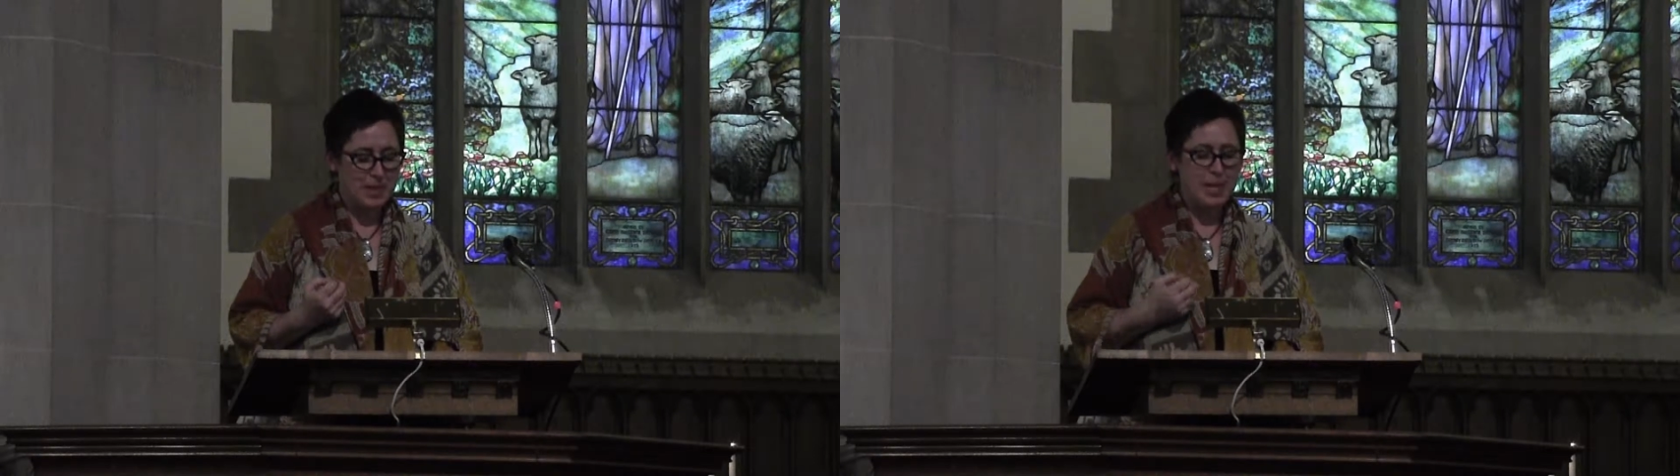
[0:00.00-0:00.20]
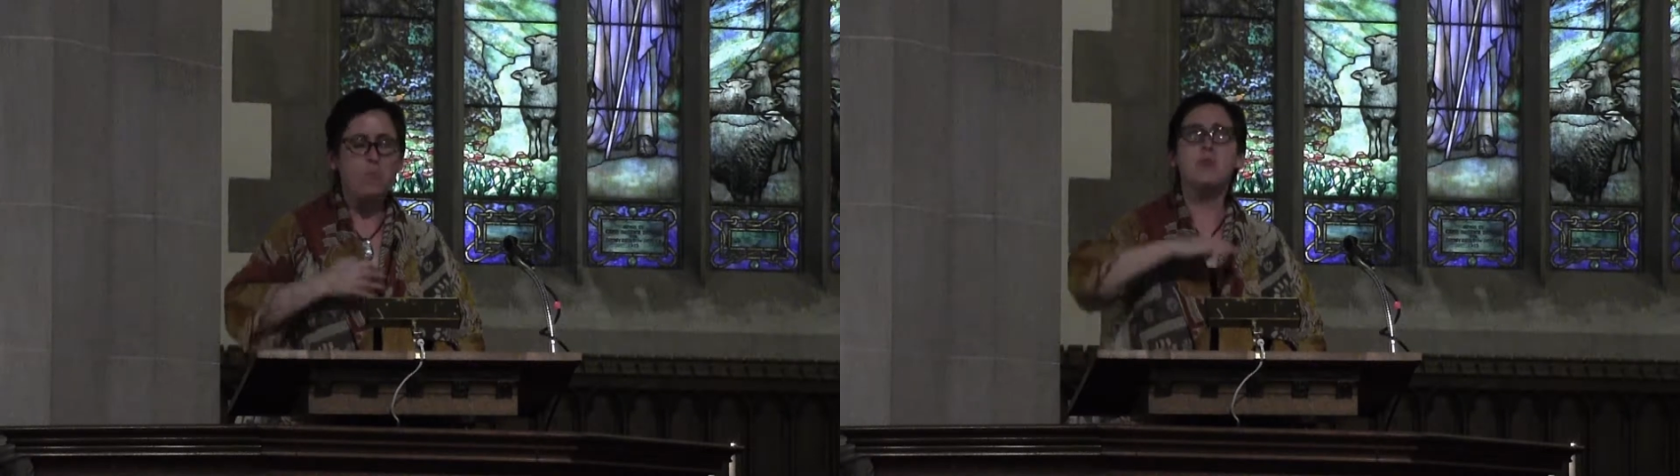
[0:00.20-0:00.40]

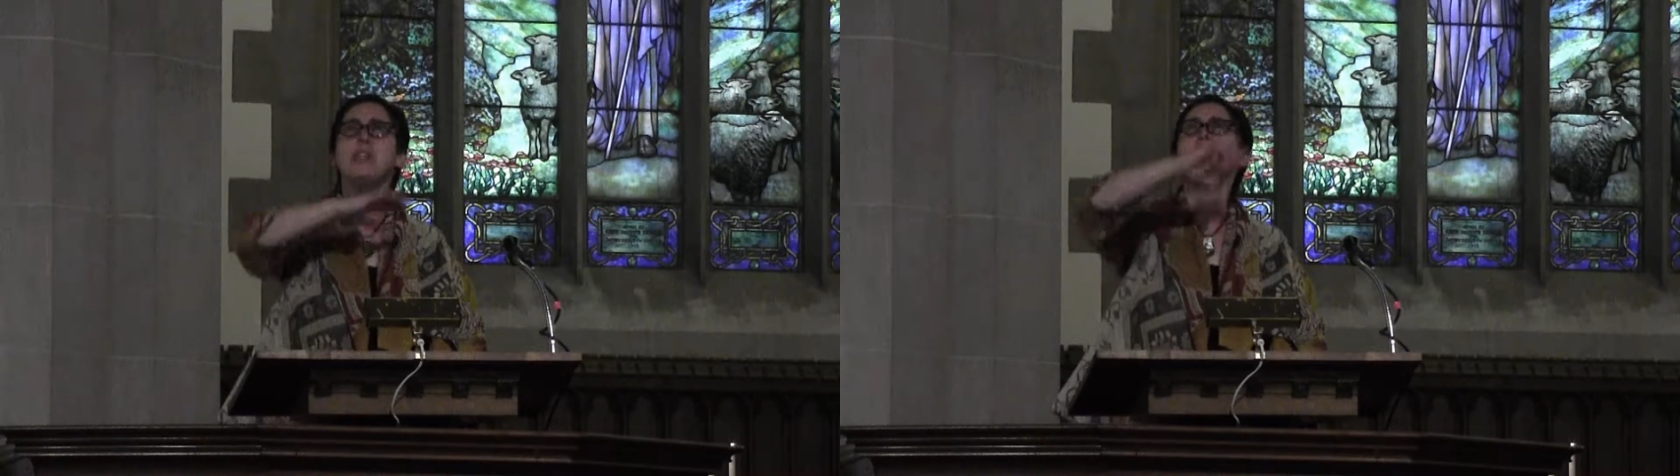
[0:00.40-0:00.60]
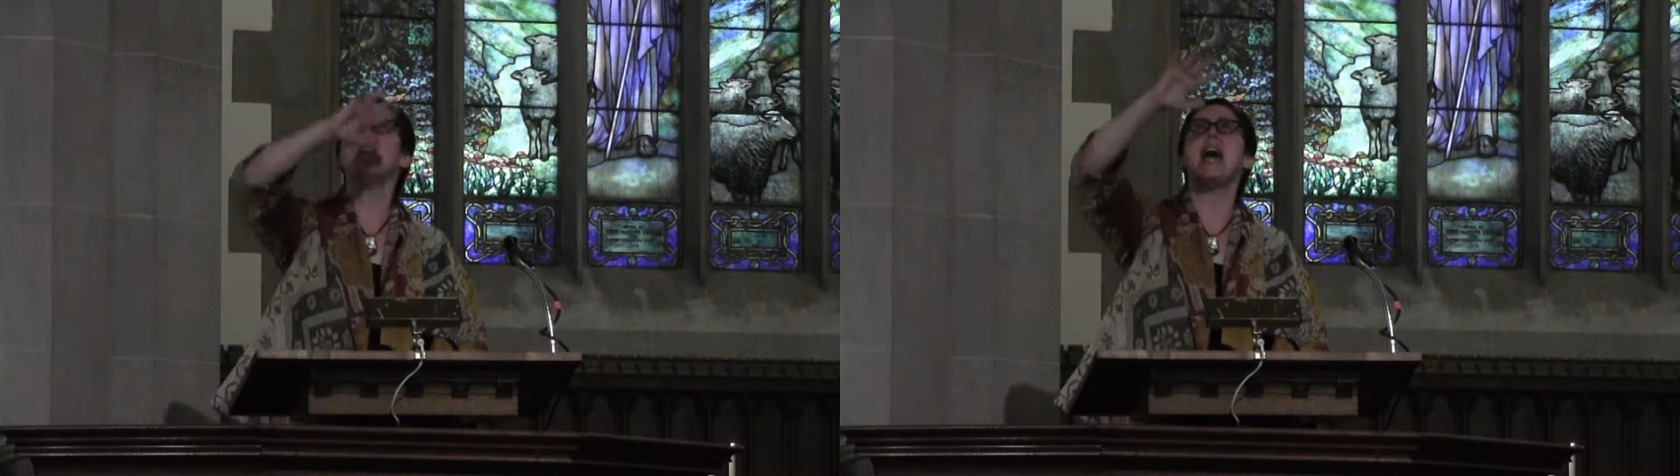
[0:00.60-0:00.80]
that
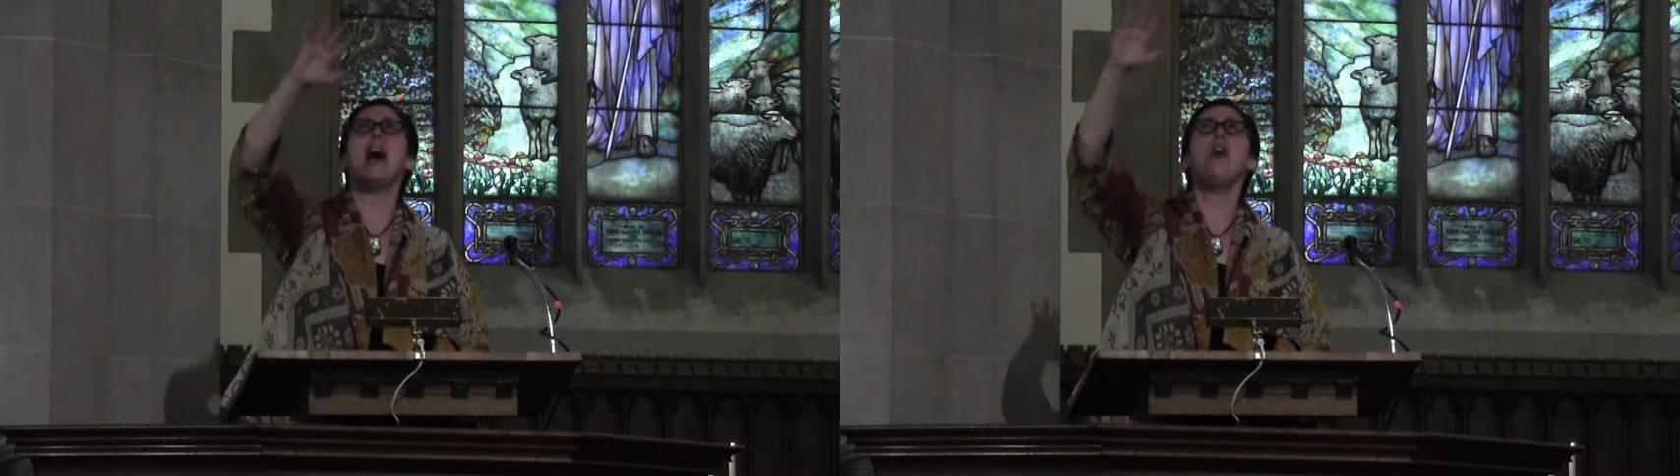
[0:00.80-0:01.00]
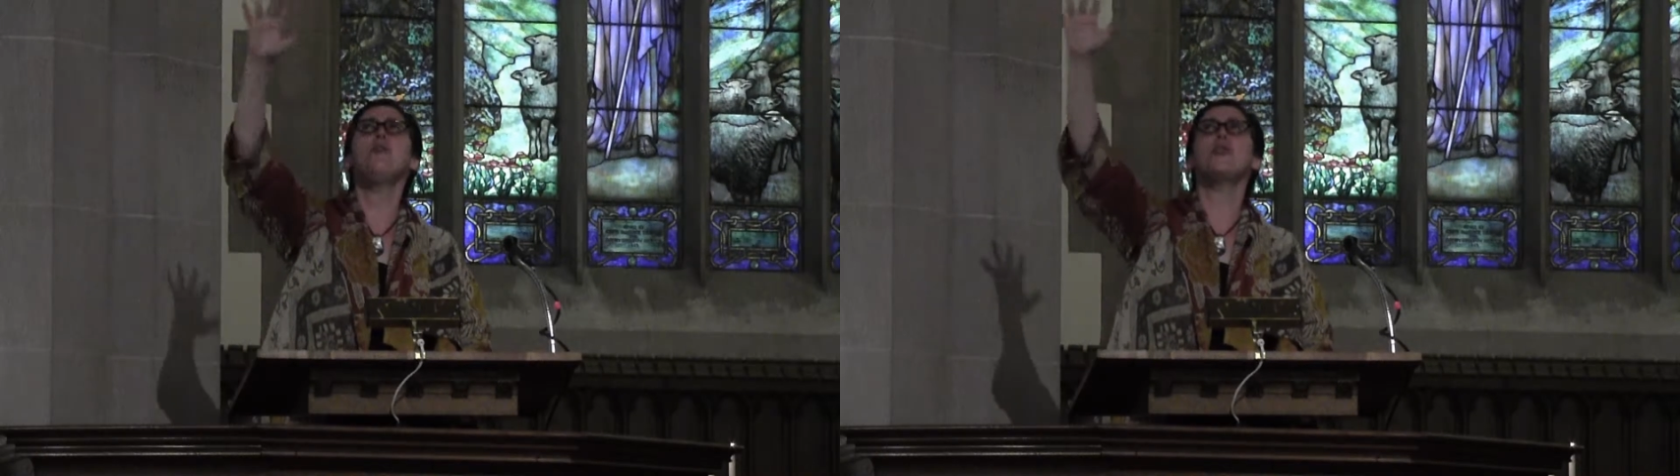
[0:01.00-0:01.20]
reach
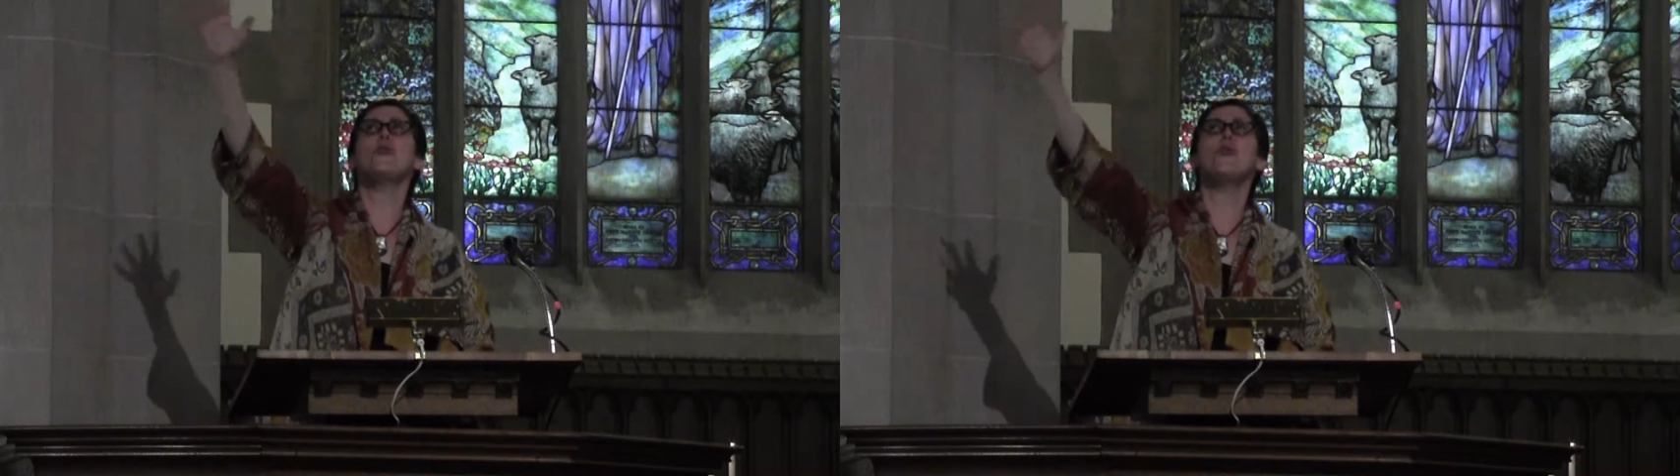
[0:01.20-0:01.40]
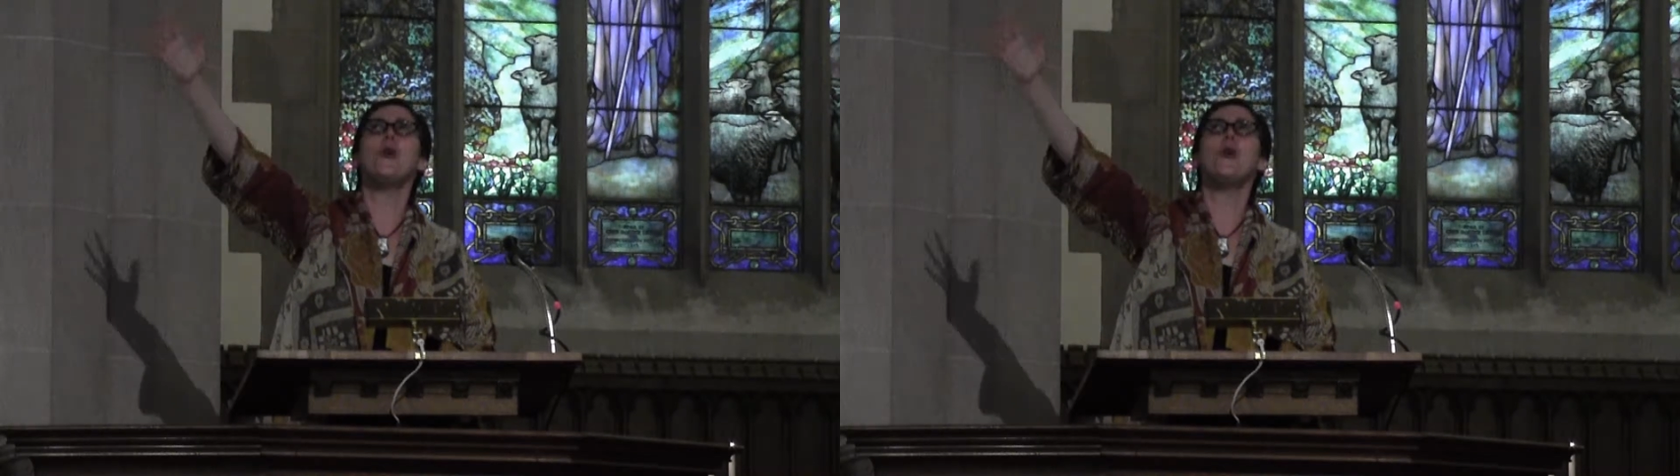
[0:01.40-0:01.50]
out